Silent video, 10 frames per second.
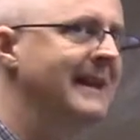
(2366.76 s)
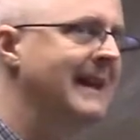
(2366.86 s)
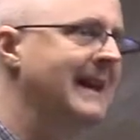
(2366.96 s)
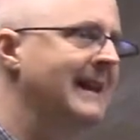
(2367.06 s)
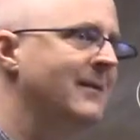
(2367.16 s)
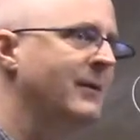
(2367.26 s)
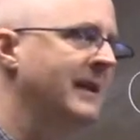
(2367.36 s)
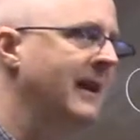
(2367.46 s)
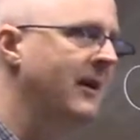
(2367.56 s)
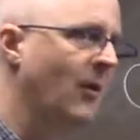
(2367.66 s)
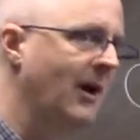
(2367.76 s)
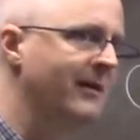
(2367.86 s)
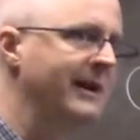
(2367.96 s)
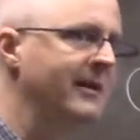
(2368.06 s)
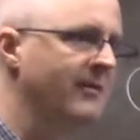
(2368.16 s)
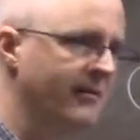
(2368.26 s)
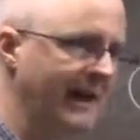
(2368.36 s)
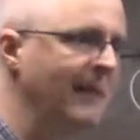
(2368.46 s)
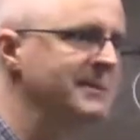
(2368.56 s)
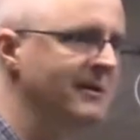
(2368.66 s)
in with an inequality involving
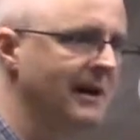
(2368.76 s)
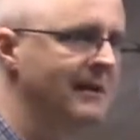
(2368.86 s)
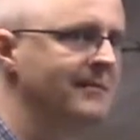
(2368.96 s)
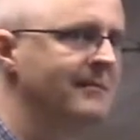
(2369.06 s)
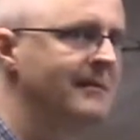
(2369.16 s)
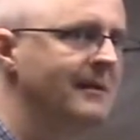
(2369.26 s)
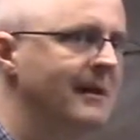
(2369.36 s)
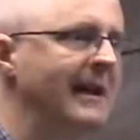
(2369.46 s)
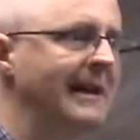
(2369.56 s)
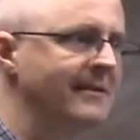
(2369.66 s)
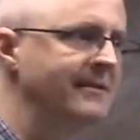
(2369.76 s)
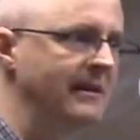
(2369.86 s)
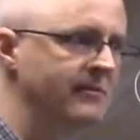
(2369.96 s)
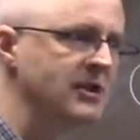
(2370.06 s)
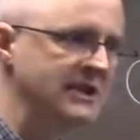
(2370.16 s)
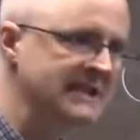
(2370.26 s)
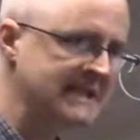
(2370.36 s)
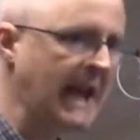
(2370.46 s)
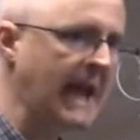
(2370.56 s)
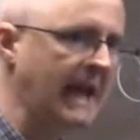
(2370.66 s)
epsilon instead of just
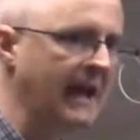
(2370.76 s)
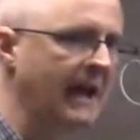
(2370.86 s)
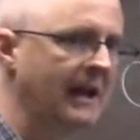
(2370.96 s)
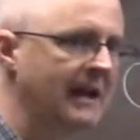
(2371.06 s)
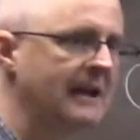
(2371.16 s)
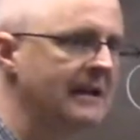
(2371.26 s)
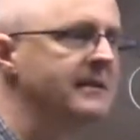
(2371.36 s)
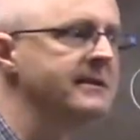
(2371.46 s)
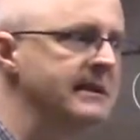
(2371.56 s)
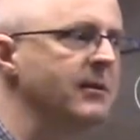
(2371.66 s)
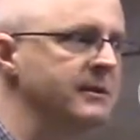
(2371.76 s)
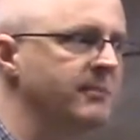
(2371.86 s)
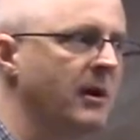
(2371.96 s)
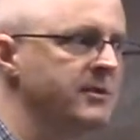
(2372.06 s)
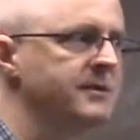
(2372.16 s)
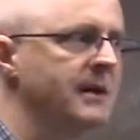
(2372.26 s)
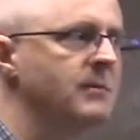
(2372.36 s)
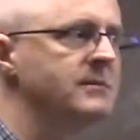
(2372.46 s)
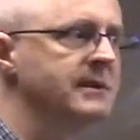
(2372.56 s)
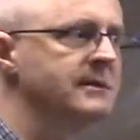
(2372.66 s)
saying the sequence of partial
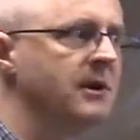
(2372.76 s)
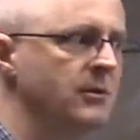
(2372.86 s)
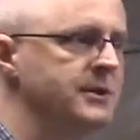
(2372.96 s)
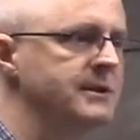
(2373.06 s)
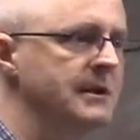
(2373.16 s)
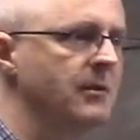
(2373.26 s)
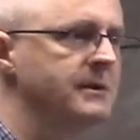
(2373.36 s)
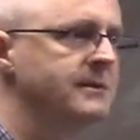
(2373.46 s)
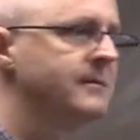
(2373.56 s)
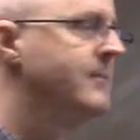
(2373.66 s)
sums is a Cauchy sequence.